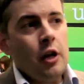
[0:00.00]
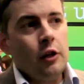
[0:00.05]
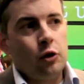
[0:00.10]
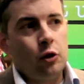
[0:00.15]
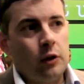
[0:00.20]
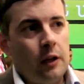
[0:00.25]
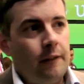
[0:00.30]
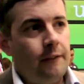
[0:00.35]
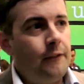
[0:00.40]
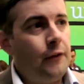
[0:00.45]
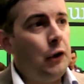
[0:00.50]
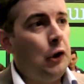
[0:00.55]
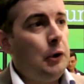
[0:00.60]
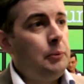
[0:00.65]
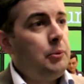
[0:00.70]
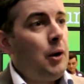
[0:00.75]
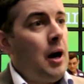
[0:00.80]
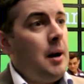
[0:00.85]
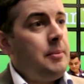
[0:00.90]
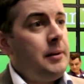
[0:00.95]
So the full
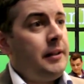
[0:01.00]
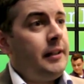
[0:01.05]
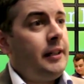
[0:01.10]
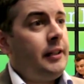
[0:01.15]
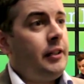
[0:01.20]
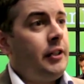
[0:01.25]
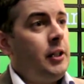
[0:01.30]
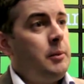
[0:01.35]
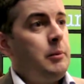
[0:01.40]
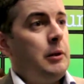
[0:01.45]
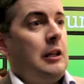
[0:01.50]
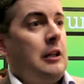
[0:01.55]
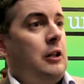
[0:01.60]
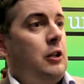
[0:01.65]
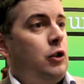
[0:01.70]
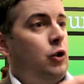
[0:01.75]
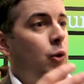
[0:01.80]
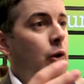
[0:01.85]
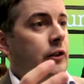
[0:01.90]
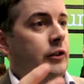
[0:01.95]
proposition, but a little
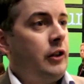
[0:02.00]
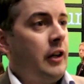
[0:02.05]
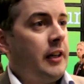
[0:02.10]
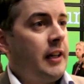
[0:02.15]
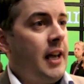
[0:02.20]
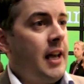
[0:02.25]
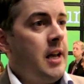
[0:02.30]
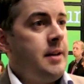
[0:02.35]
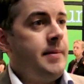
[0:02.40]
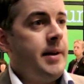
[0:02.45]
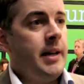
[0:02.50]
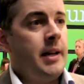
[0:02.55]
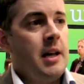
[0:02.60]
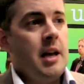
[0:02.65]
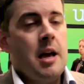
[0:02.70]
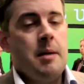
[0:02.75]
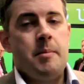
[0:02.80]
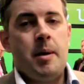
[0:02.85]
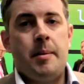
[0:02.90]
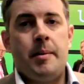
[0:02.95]
twist on gaming.
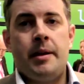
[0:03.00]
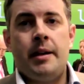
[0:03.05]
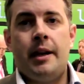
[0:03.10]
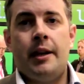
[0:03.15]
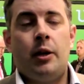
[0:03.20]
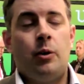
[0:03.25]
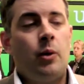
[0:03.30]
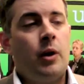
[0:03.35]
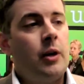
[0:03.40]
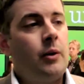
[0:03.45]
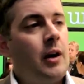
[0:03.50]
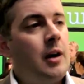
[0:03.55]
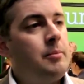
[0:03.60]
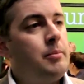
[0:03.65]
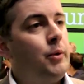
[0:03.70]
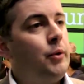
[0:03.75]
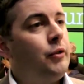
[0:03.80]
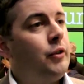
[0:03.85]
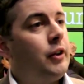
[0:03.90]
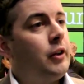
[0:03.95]
Maybe another one around
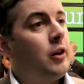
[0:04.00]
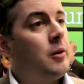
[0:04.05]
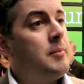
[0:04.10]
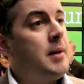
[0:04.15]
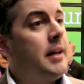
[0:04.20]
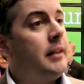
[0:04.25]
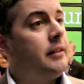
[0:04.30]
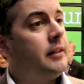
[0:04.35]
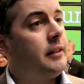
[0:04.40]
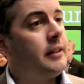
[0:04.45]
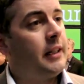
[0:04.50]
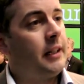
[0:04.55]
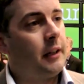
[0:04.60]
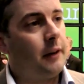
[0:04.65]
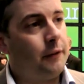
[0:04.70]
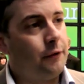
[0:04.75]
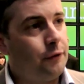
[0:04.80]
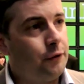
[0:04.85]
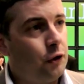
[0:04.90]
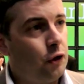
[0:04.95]
music or messaging.
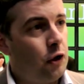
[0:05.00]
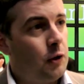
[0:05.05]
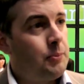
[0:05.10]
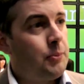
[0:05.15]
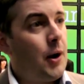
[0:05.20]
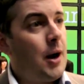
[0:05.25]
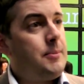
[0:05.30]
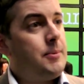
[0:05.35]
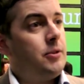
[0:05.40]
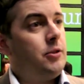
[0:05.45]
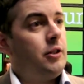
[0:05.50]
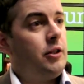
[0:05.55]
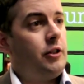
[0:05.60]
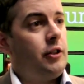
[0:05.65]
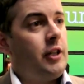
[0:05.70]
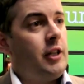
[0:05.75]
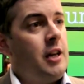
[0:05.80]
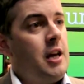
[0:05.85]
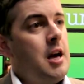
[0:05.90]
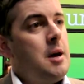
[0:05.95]
Full
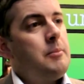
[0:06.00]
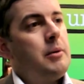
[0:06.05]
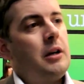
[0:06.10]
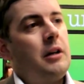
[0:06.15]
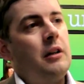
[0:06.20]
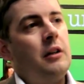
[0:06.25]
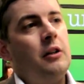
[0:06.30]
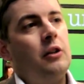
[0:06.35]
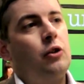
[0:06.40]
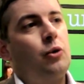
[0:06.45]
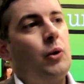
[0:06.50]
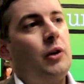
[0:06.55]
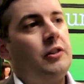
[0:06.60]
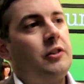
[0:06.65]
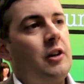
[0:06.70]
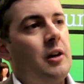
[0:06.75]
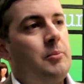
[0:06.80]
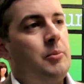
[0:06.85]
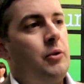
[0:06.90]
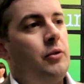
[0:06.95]
proposition, but a little twist
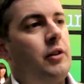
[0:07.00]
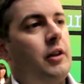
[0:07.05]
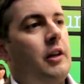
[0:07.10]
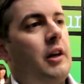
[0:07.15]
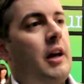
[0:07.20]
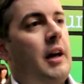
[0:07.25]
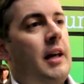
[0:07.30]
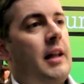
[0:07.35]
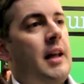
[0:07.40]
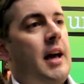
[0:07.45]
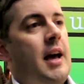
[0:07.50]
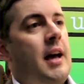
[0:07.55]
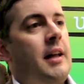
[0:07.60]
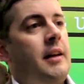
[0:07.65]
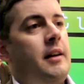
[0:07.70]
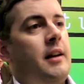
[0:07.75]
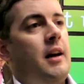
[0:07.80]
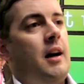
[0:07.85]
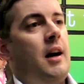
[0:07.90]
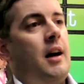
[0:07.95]
on music
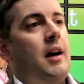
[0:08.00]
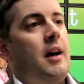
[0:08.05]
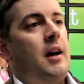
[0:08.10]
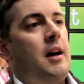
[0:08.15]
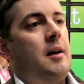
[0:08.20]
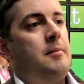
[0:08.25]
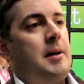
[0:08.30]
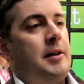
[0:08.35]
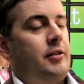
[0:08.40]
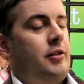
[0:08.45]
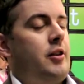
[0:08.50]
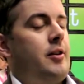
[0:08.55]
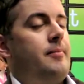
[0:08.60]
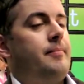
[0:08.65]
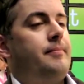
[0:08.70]
and messaging.